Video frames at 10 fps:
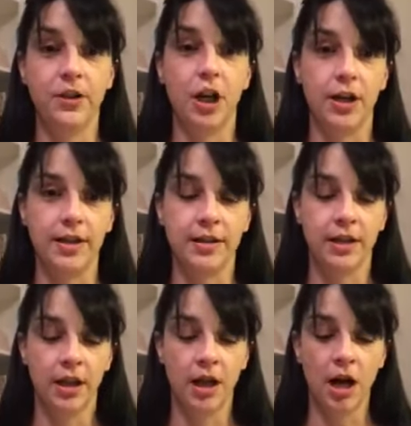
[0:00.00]
dies,
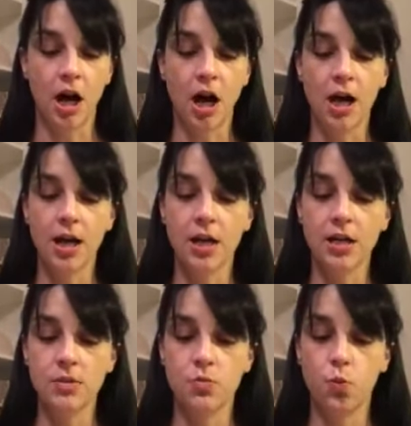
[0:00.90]

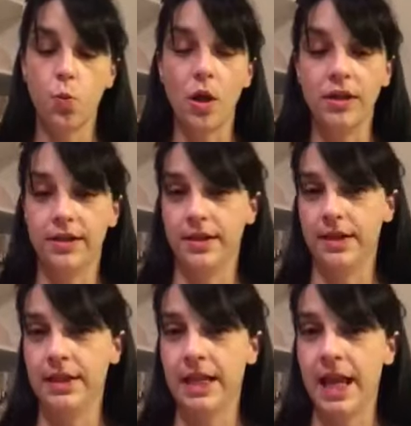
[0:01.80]
I
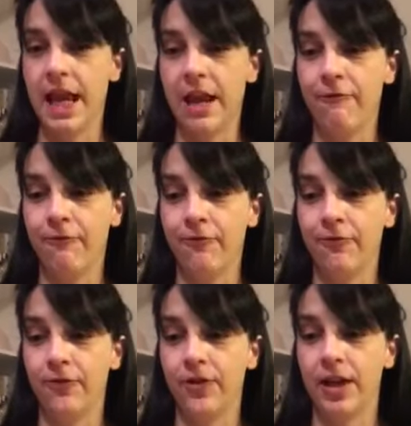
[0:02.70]
wondered
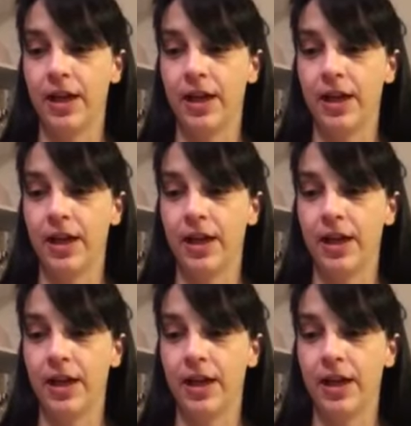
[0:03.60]
if